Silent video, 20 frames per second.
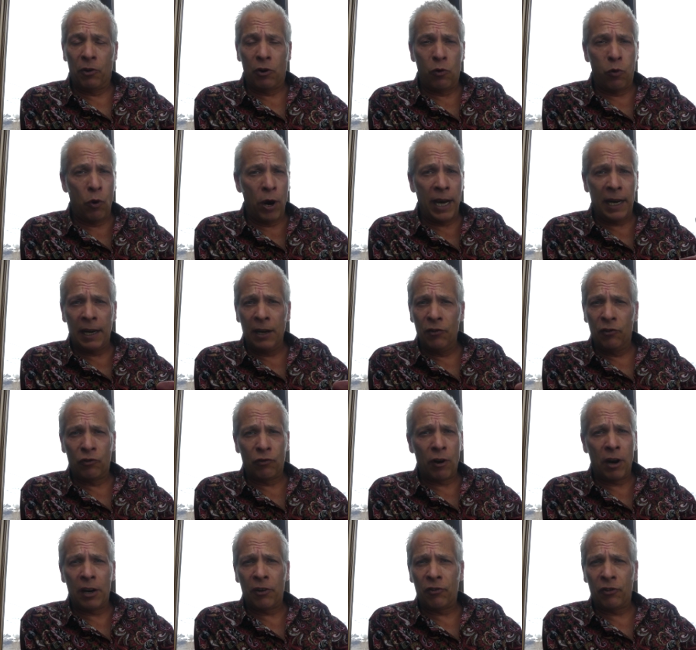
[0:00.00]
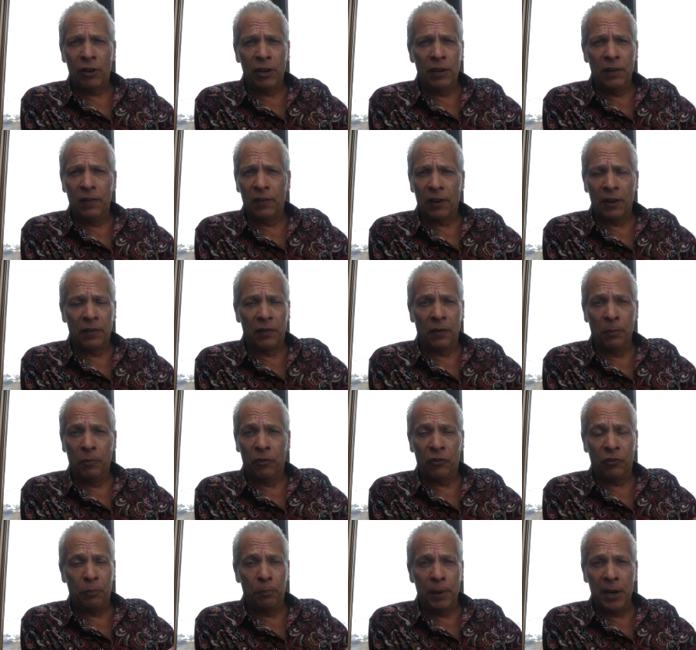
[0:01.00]
quick instructions on some
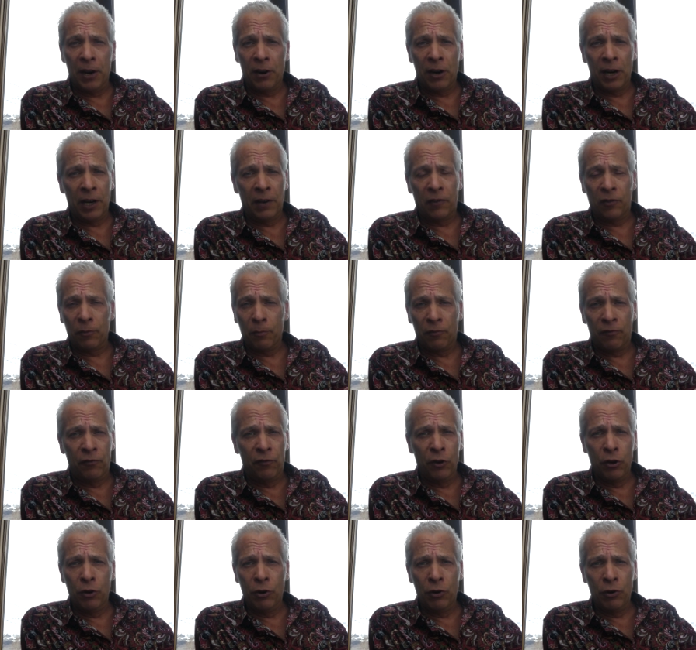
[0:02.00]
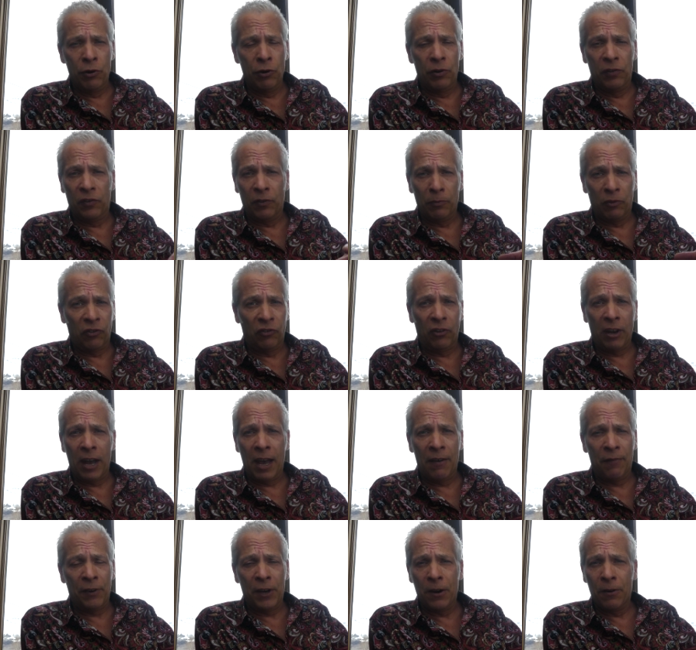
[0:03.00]
spirits, some food, some
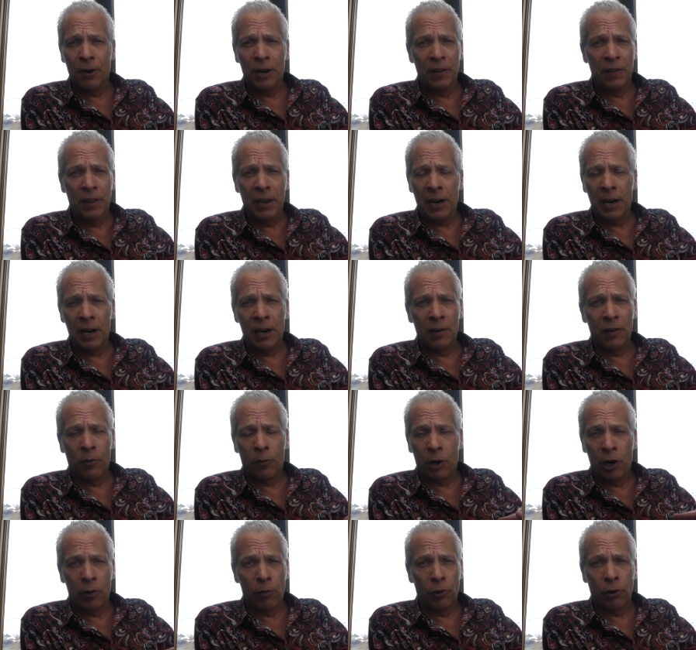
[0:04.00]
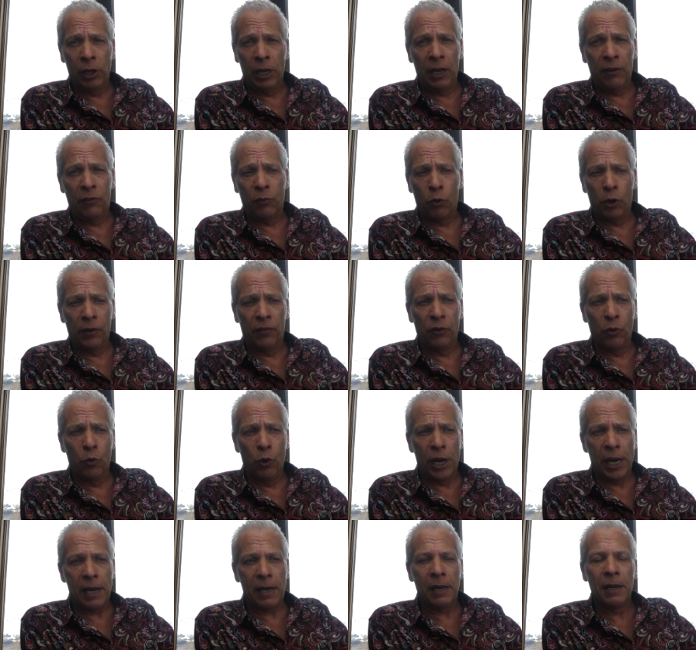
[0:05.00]
stuff here and there that we're going to release once a
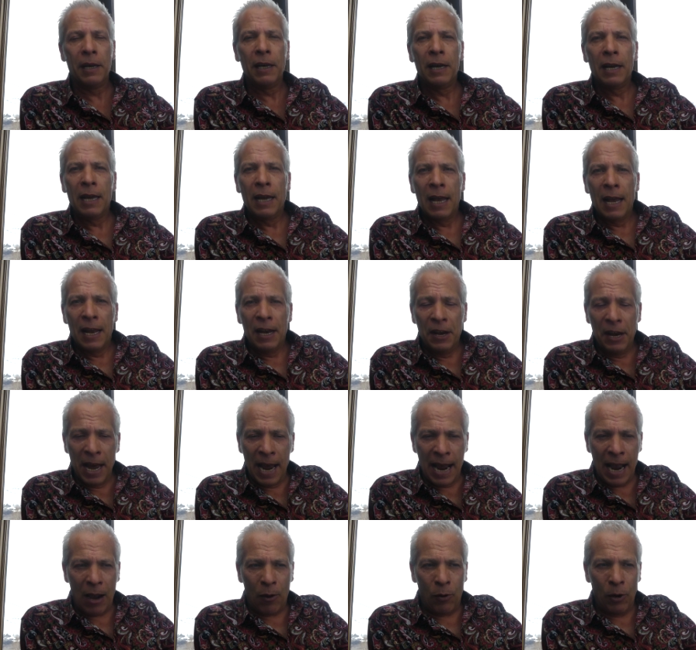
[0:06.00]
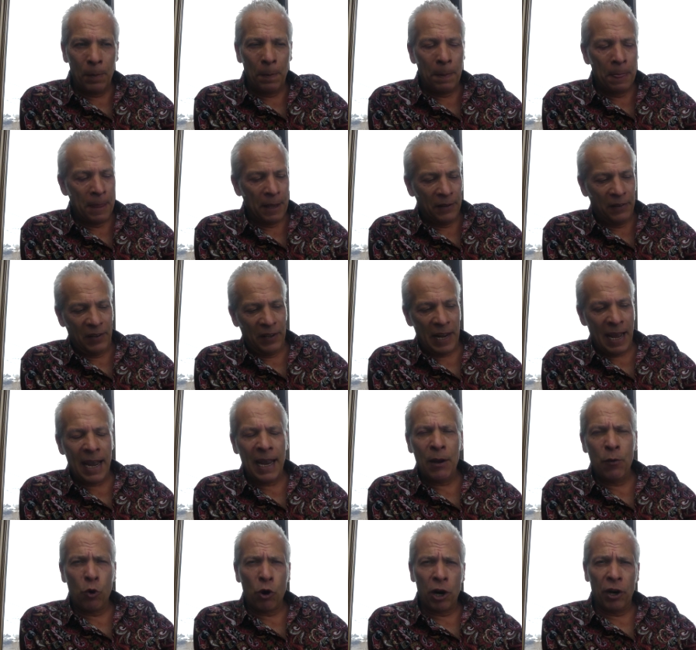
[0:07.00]
week. Now,
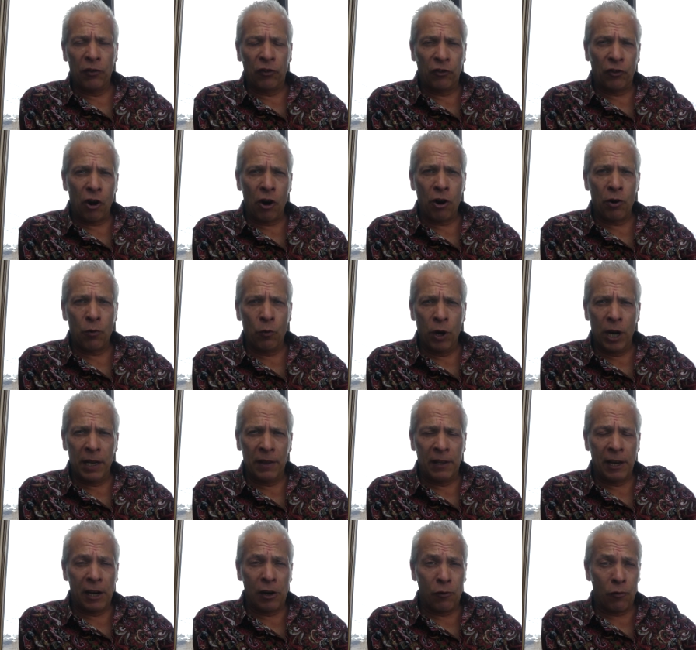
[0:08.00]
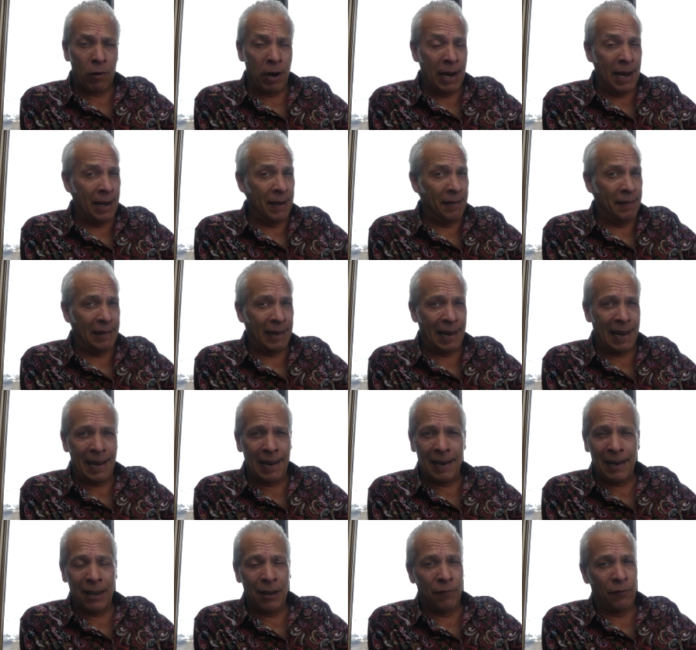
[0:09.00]
today we're going to start with the
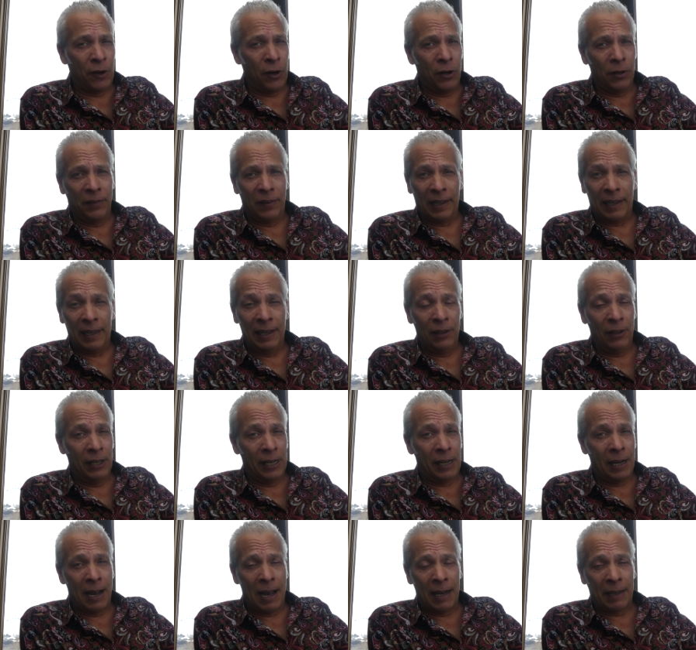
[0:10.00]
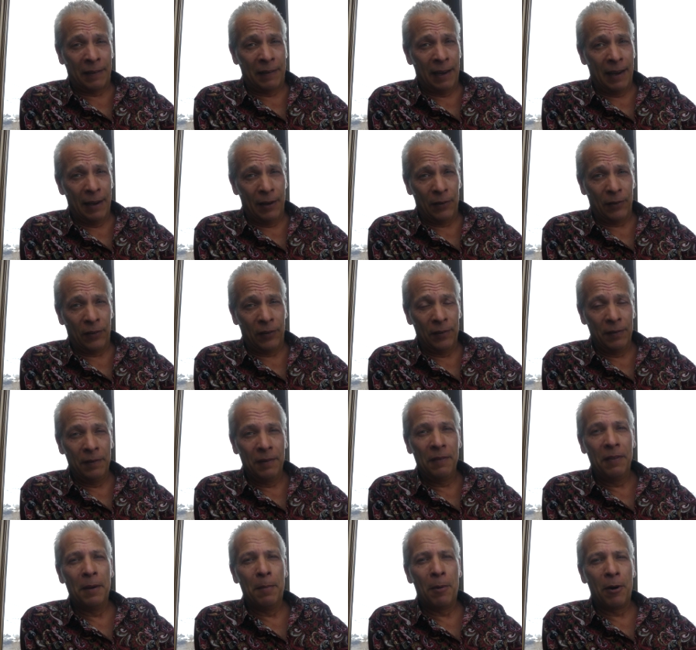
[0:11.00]
granddaddy of all tequila cocktails,
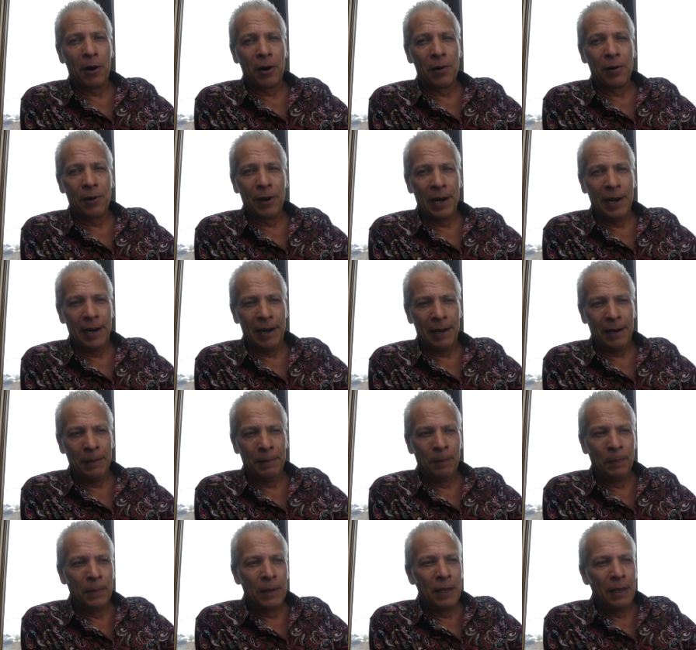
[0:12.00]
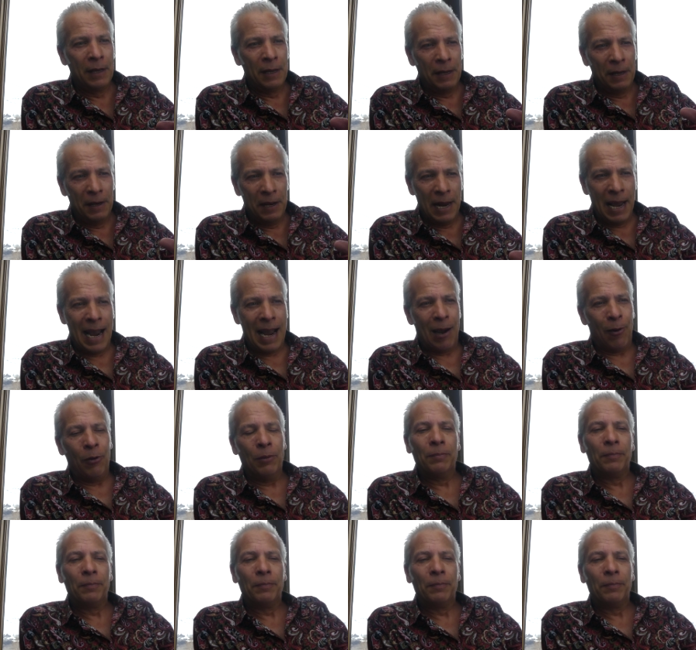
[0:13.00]
the margarita. Now,